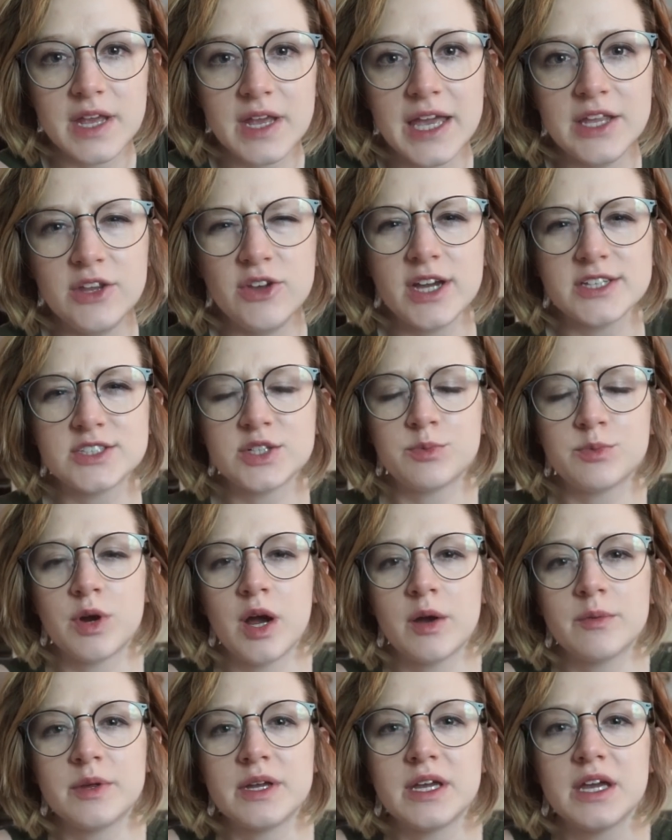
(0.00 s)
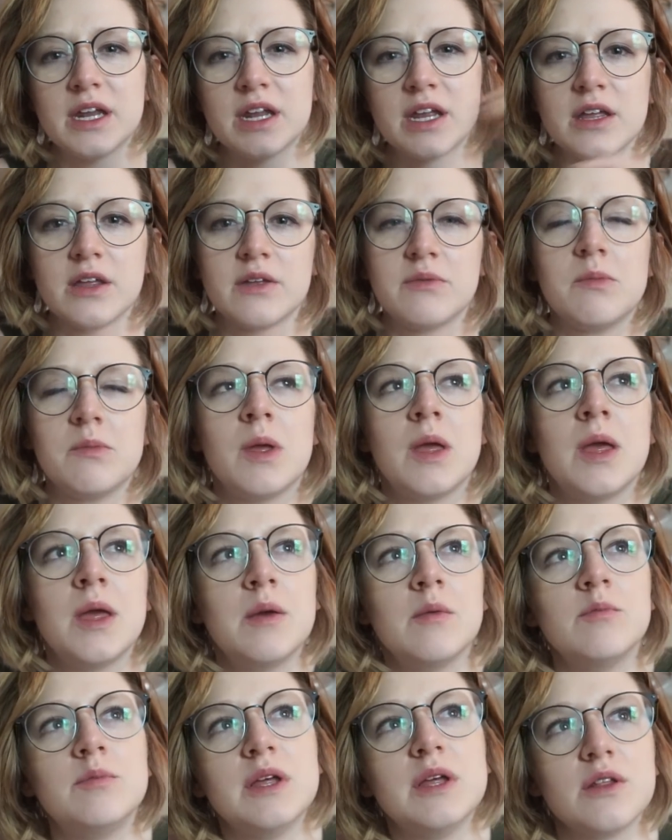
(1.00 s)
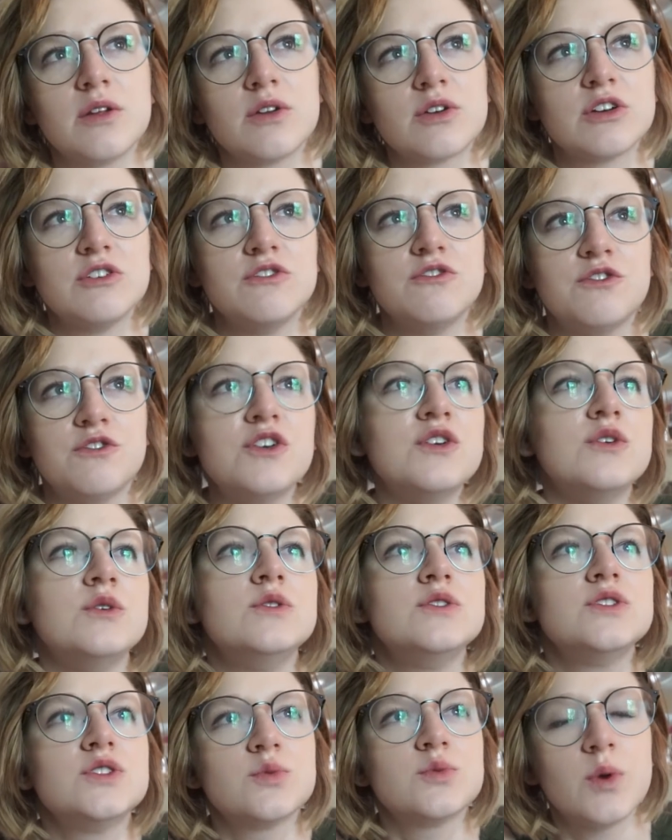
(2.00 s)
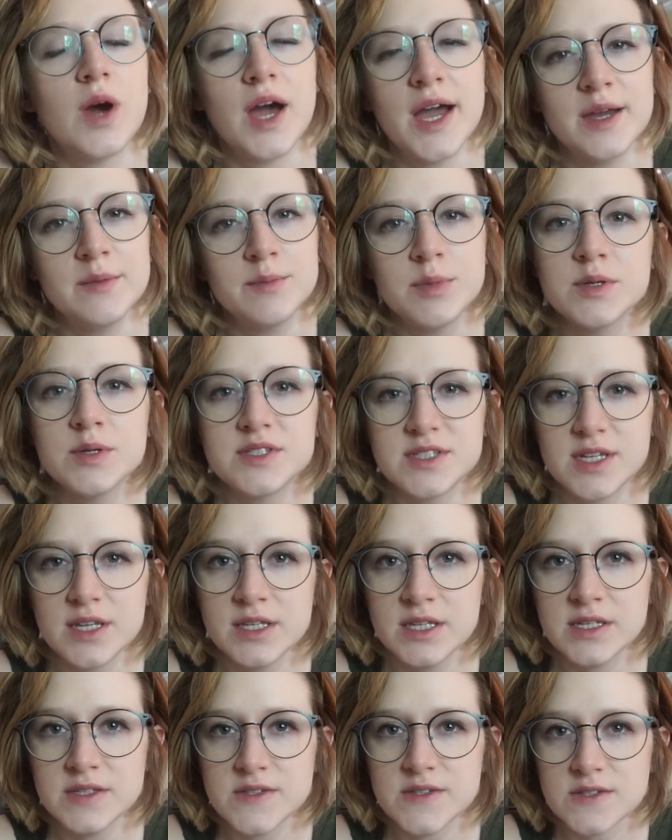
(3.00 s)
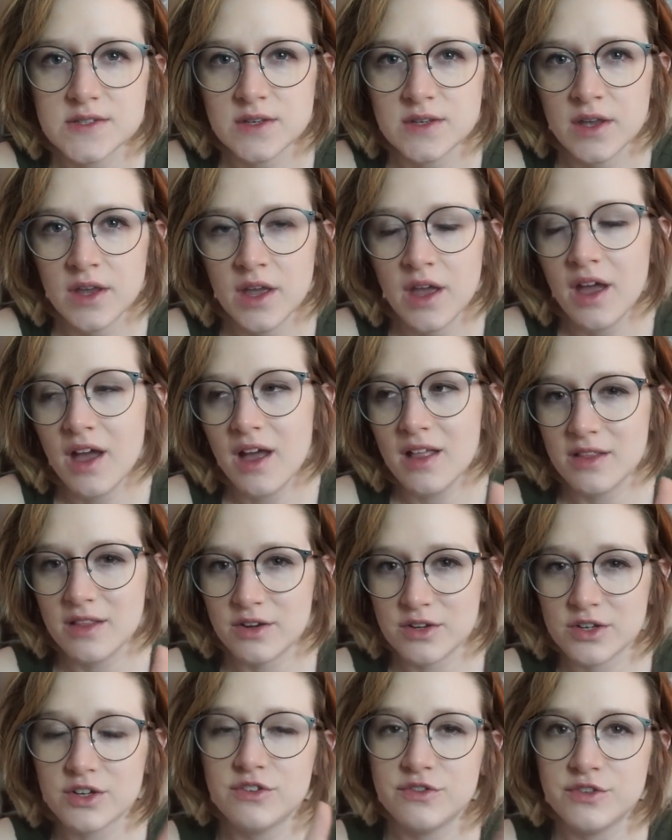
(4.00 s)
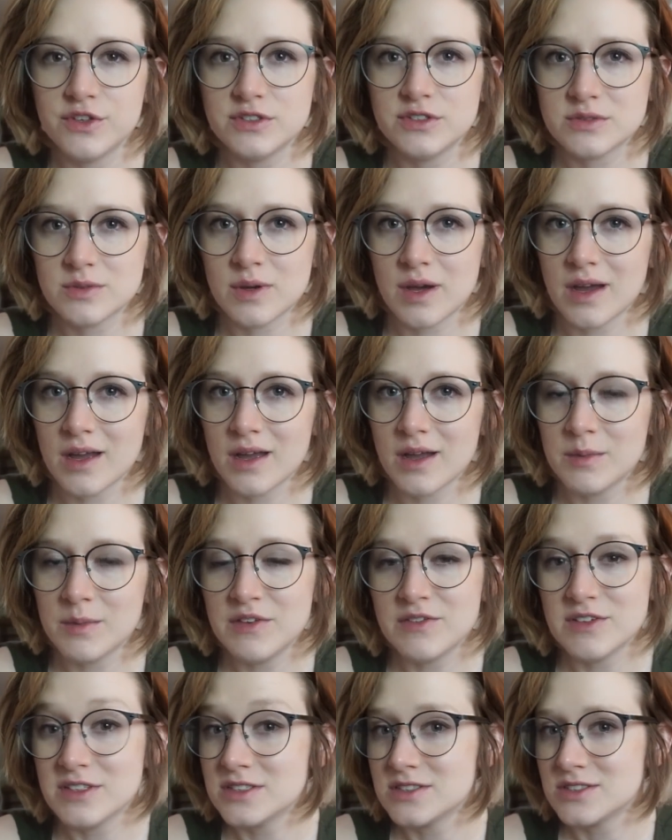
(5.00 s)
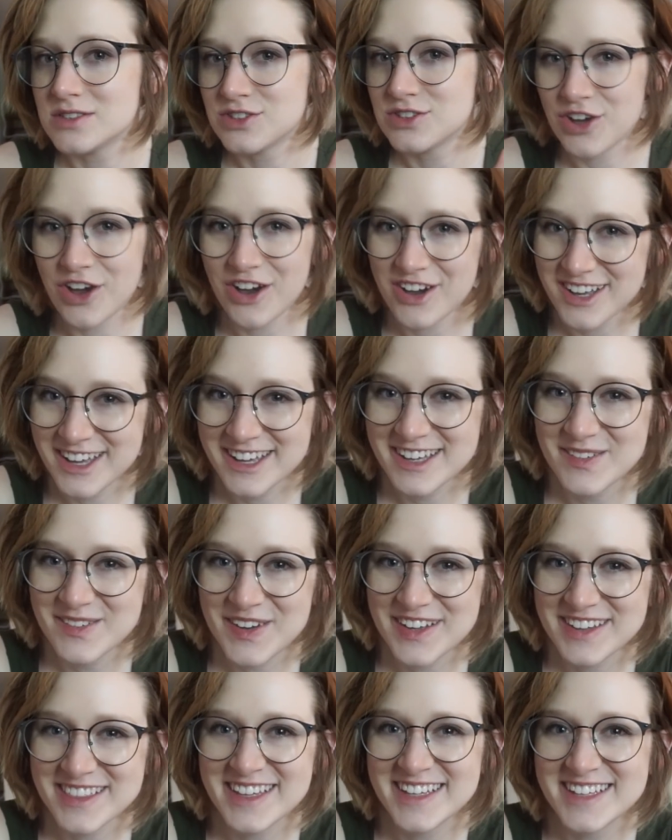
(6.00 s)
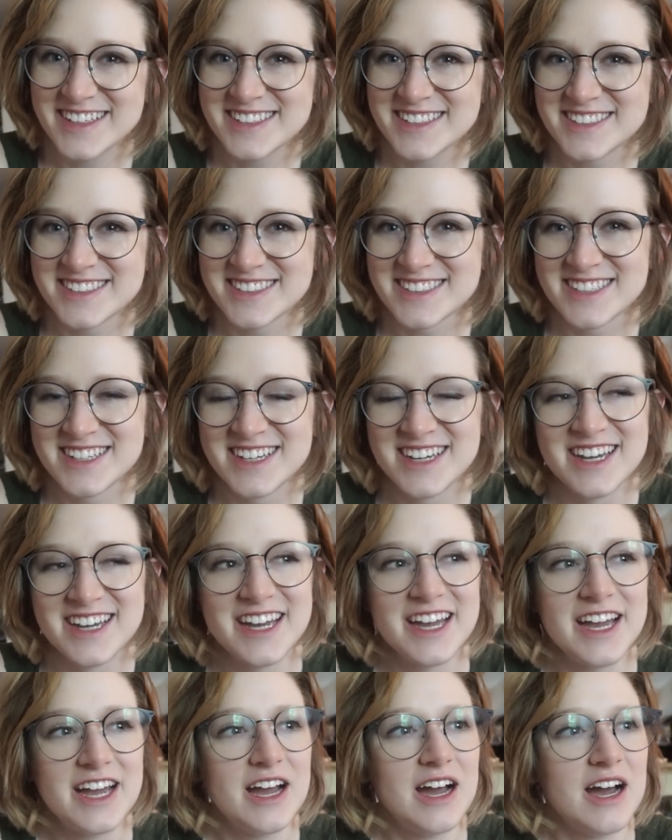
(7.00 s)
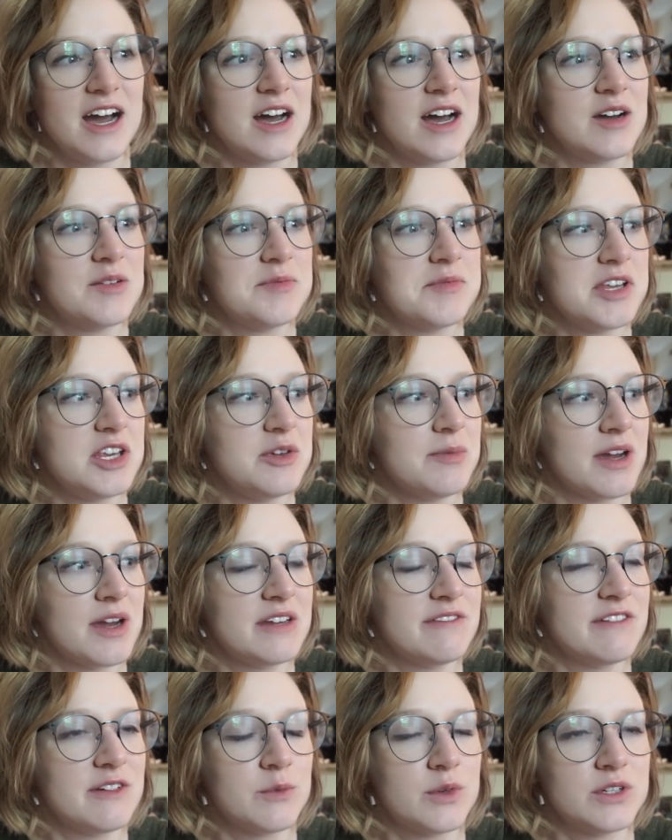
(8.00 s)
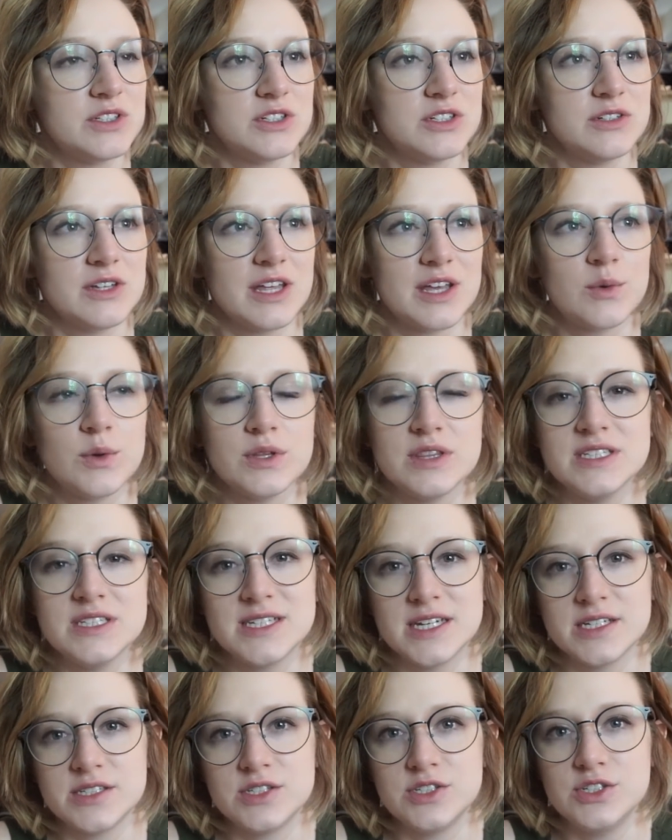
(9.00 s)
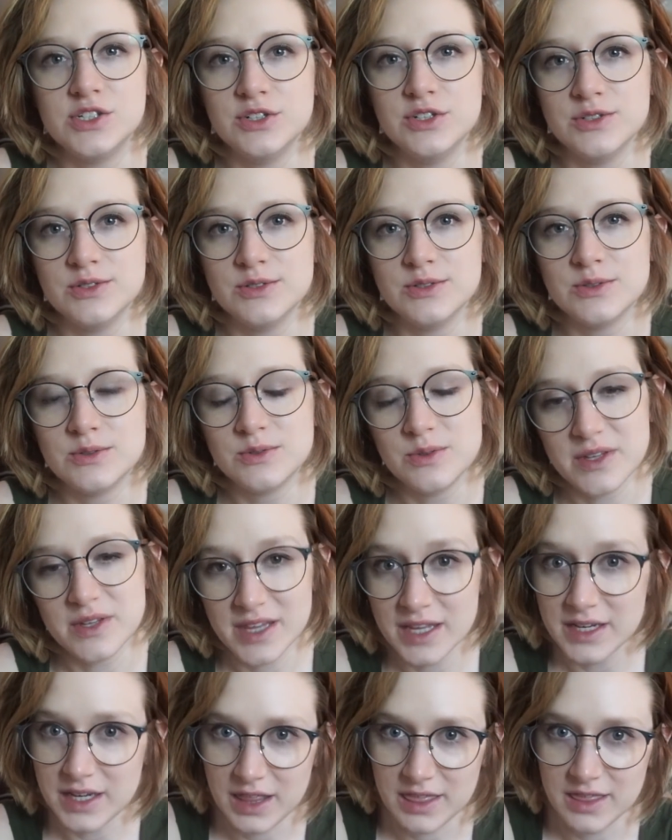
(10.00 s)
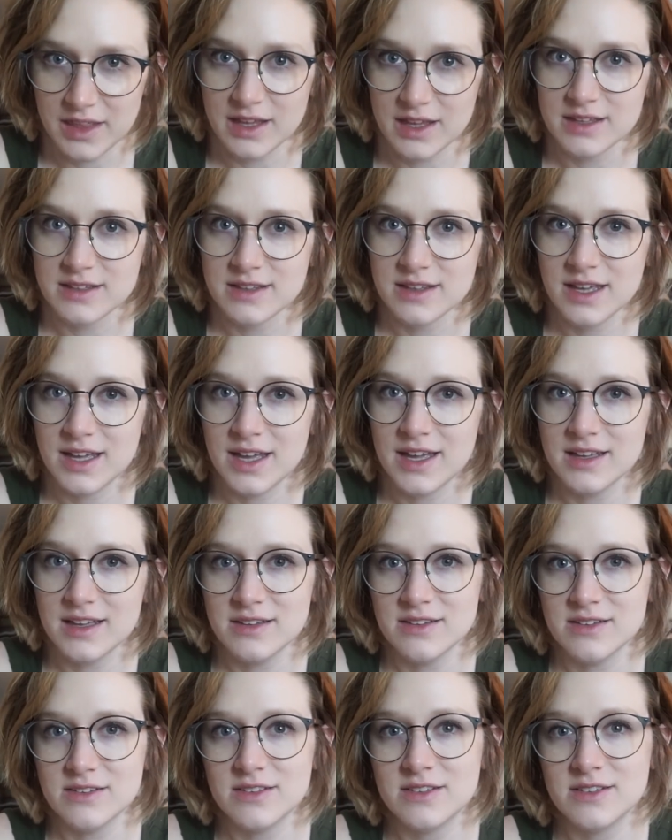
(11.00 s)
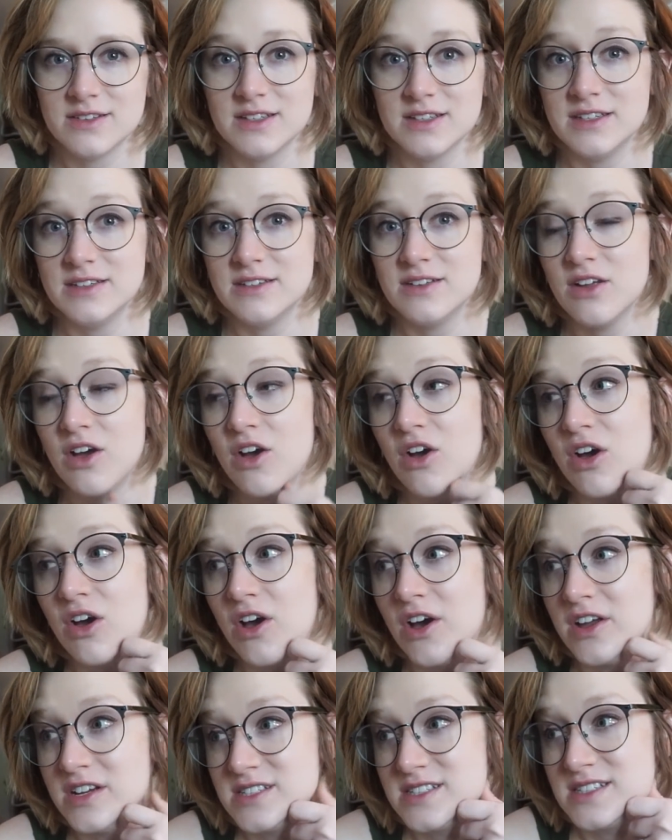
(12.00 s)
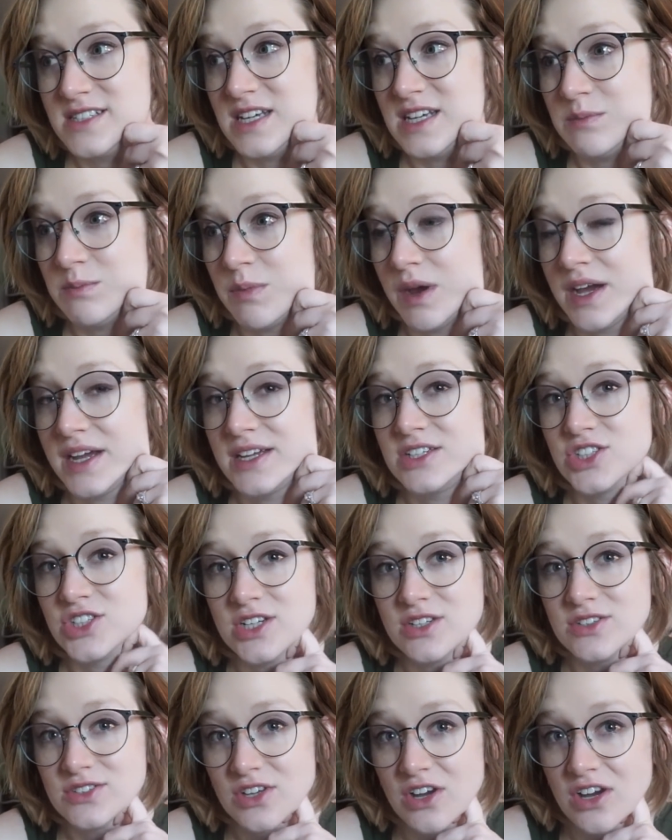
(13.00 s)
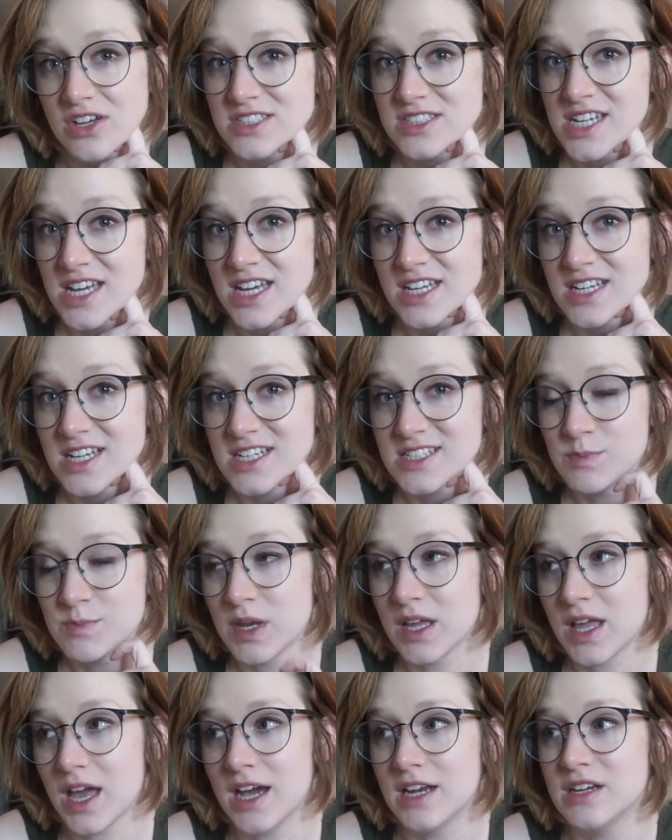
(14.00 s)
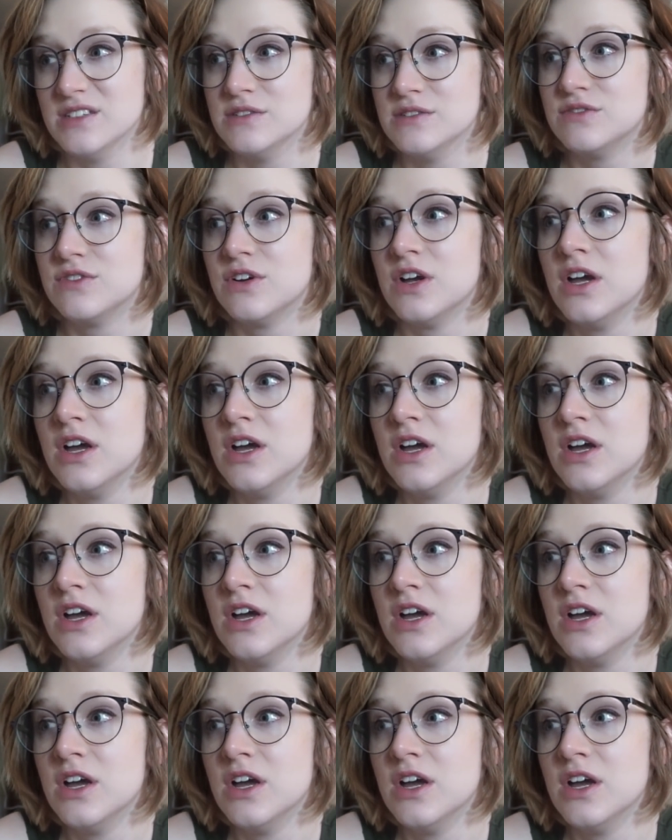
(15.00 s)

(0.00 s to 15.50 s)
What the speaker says: you guys are probably gonna be a little confused why I'm posting this. A little confused why I'm even talking about this. And you might even wonder like what this has to do with anything. And in all honesty, my channel's content has been kind of